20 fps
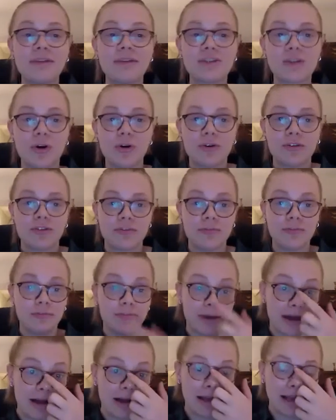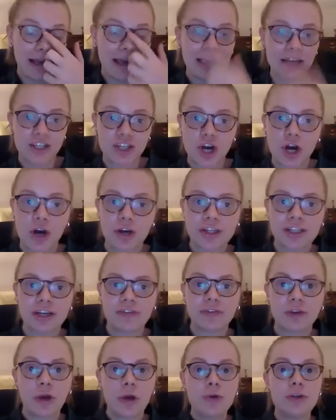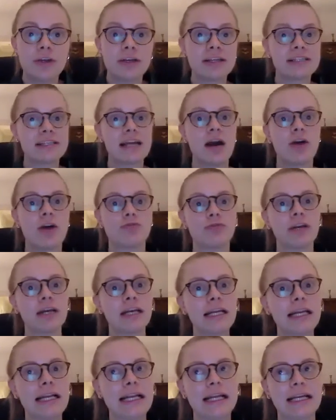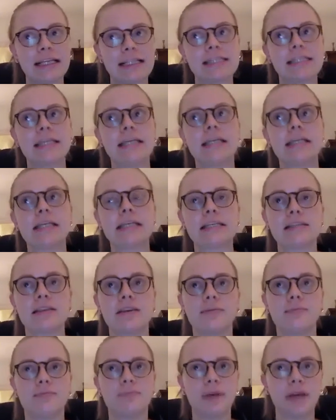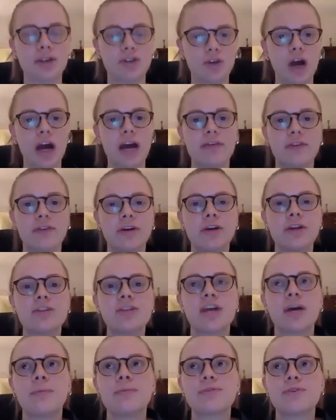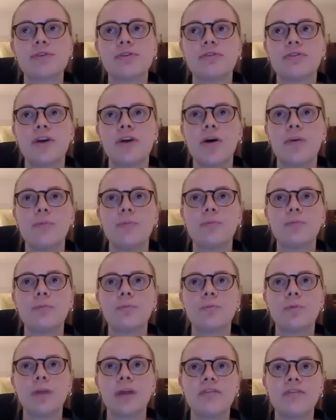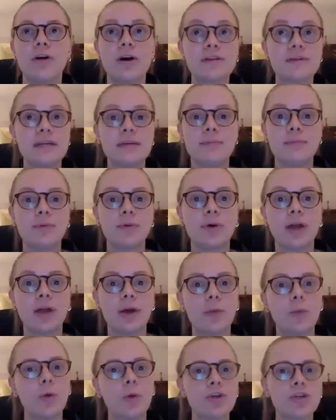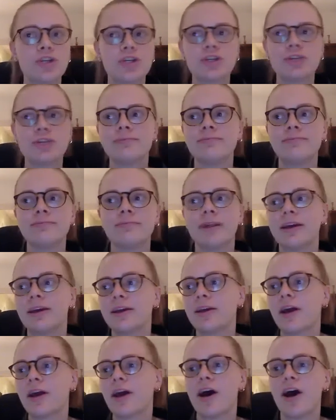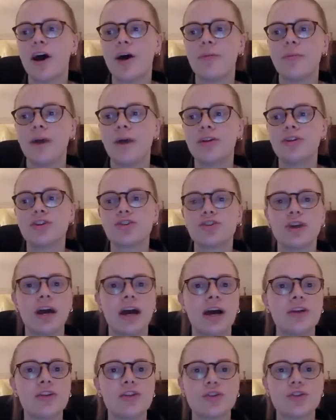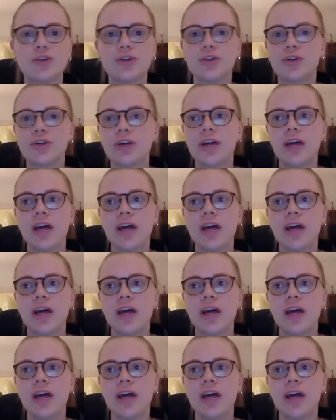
told by like HR and stuff, coding is now really like seen as a big driver in terms of when I've asked people like what should like undergrads or